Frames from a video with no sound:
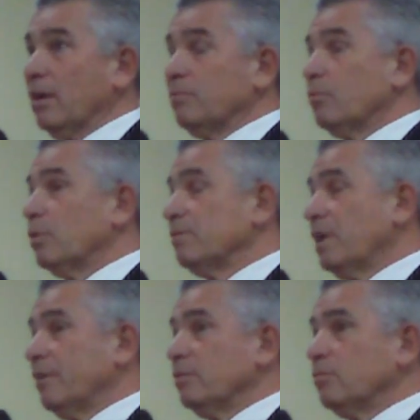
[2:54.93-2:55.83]
down
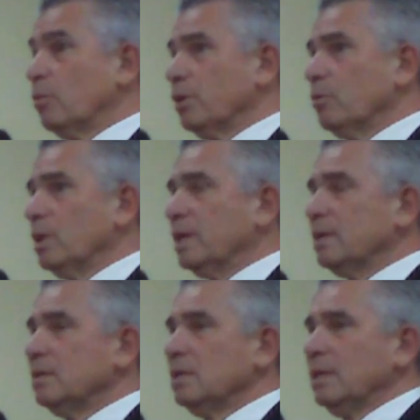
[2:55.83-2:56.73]
45 to
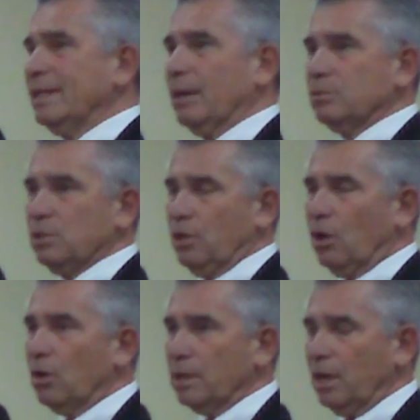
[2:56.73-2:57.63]
41. That was
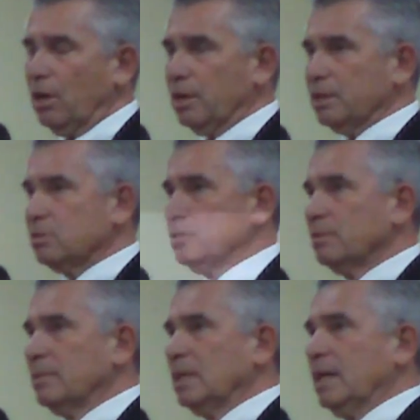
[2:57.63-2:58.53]
in early August.